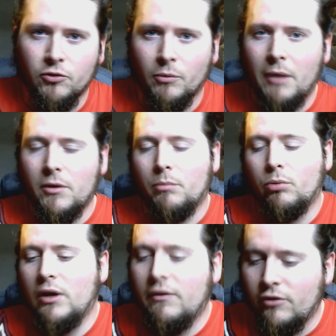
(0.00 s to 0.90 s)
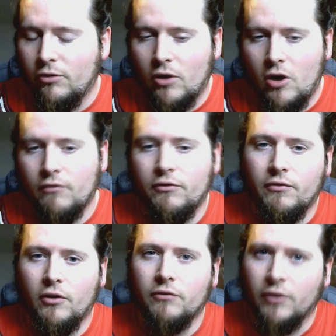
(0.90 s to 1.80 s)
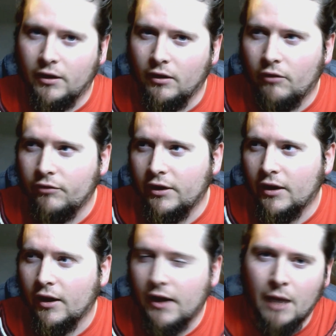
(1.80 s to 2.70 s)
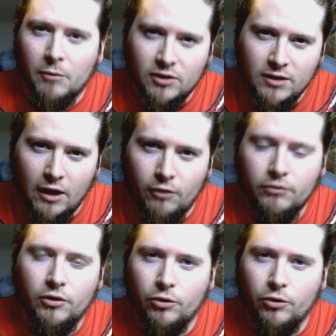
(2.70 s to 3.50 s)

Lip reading: So maybe a preview of the game itself.